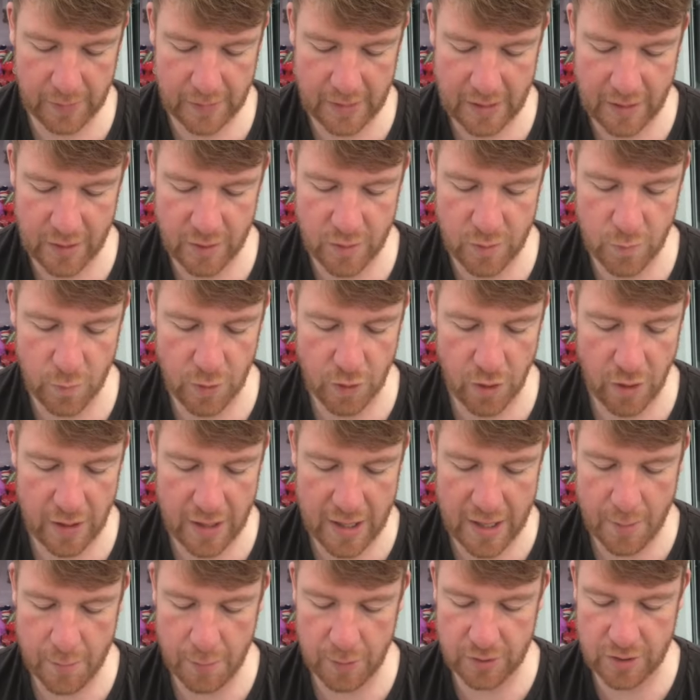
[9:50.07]
and we're not
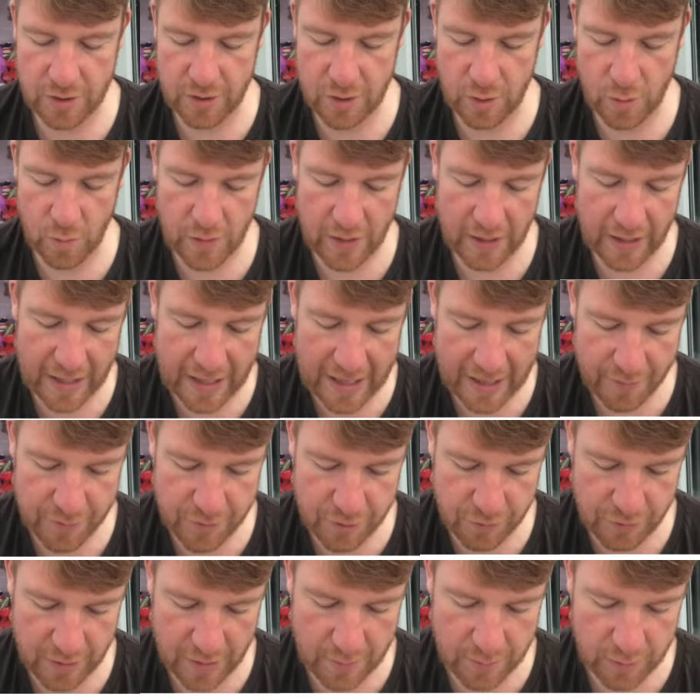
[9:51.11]
able to do the live
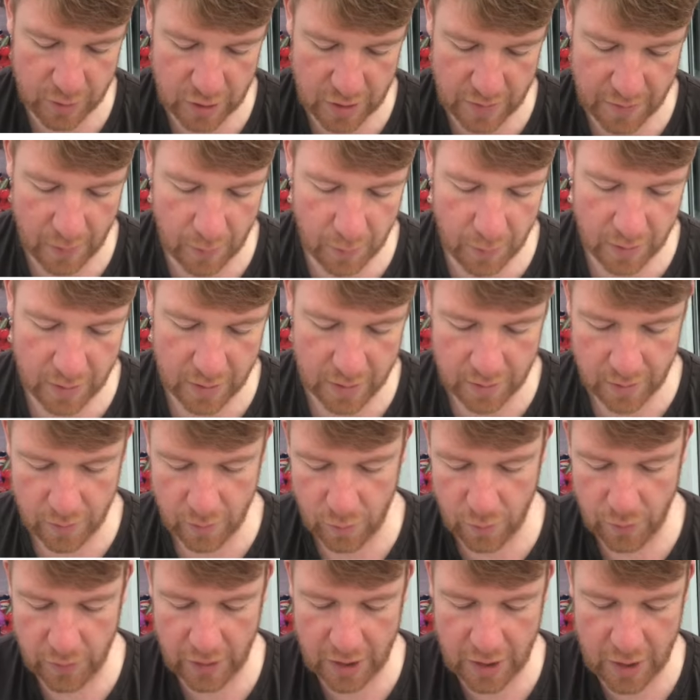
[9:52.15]
streams because of our
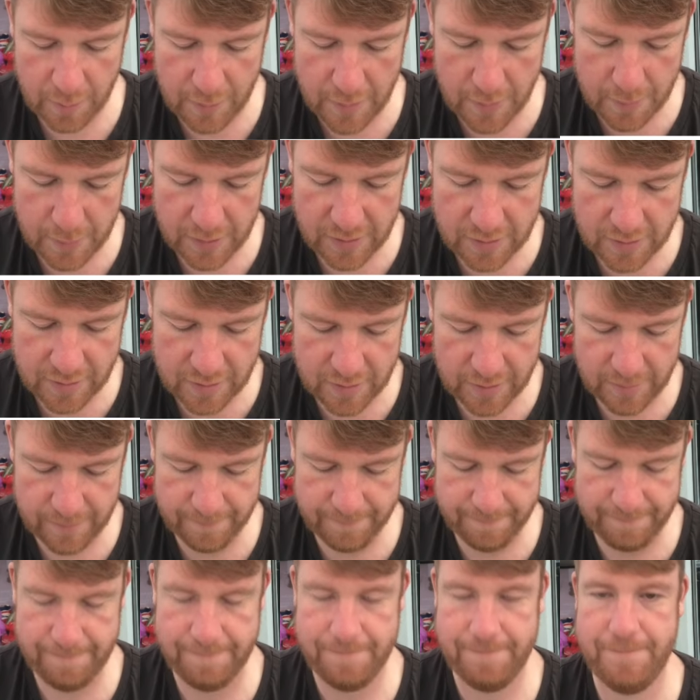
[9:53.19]
other commitments.
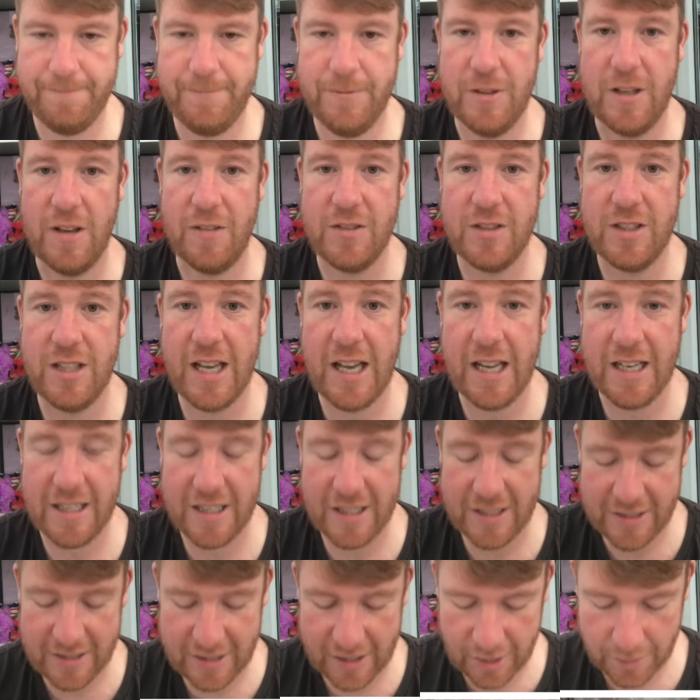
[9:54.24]
So I've started
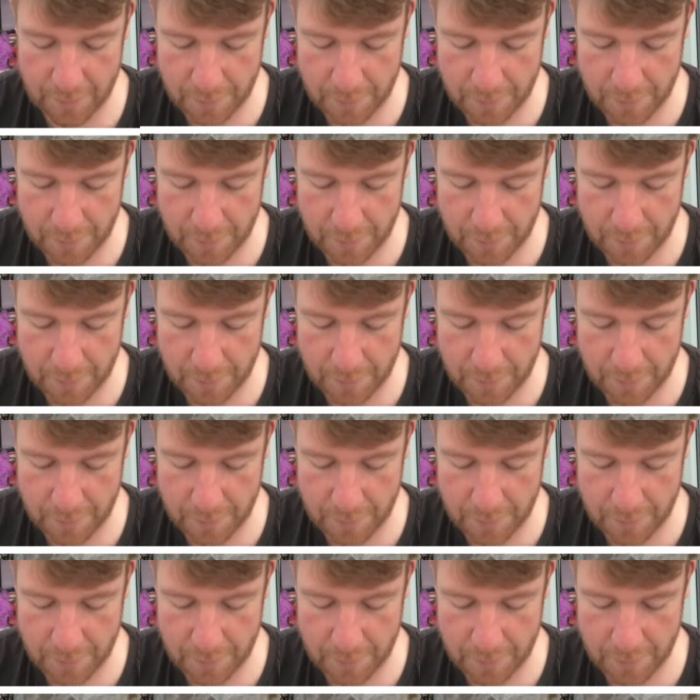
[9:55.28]
this little